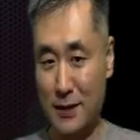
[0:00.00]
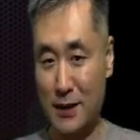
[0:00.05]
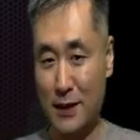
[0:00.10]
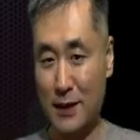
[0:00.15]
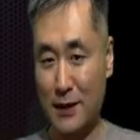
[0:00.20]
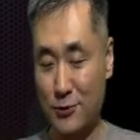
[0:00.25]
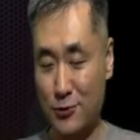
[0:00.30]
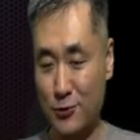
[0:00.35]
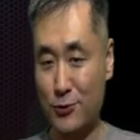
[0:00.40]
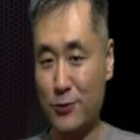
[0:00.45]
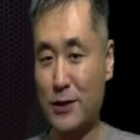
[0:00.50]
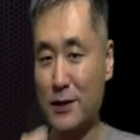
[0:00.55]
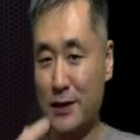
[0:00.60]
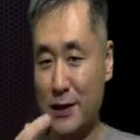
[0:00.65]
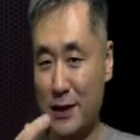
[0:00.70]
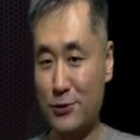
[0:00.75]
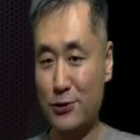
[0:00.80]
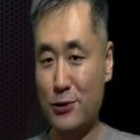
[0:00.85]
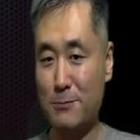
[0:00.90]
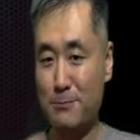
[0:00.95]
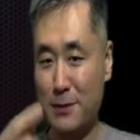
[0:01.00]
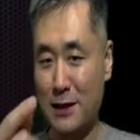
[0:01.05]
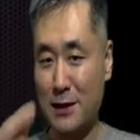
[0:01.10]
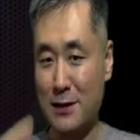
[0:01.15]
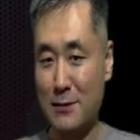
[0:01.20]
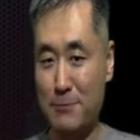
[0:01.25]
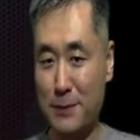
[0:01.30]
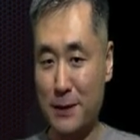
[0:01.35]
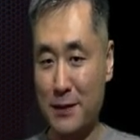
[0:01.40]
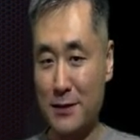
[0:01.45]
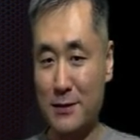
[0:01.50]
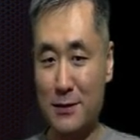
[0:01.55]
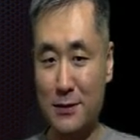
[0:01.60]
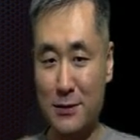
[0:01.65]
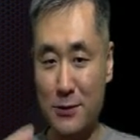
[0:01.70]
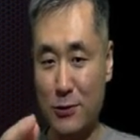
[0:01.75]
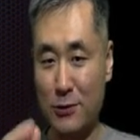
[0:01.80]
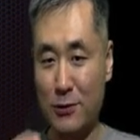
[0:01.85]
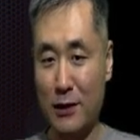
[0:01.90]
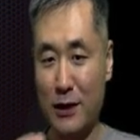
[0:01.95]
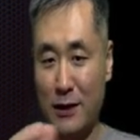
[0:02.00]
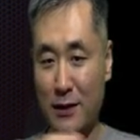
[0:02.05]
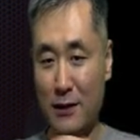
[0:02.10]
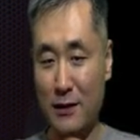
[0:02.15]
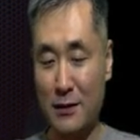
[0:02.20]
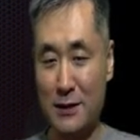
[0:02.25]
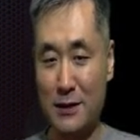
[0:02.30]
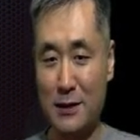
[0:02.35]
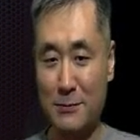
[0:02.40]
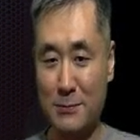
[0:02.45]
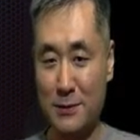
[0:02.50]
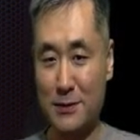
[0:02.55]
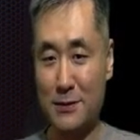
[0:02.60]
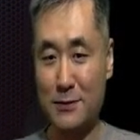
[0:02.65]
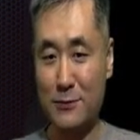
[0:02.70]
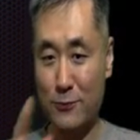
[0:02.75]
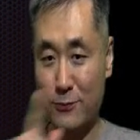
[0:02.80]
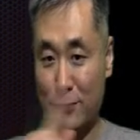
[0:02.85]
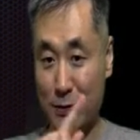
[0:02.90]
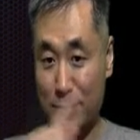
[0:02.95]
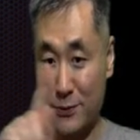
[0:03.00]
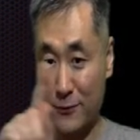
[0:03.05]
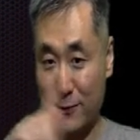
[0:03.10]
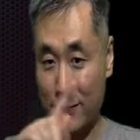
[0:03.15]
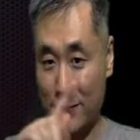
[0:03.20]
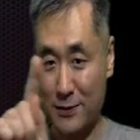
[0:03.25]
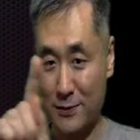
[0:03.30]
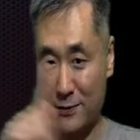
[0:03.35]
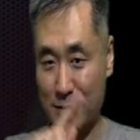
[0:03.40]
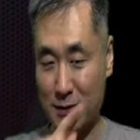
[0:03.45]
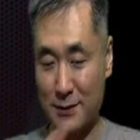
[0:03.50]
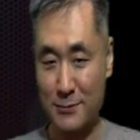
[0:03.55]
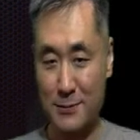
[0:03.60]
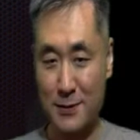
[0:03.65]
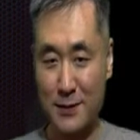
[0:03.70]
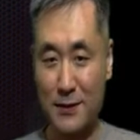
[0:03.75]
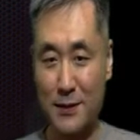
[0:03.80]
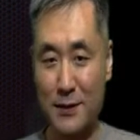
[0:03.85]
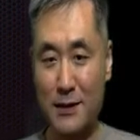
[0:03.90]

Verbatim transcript: And you can actually palpate the collateral ligament with your fingertips.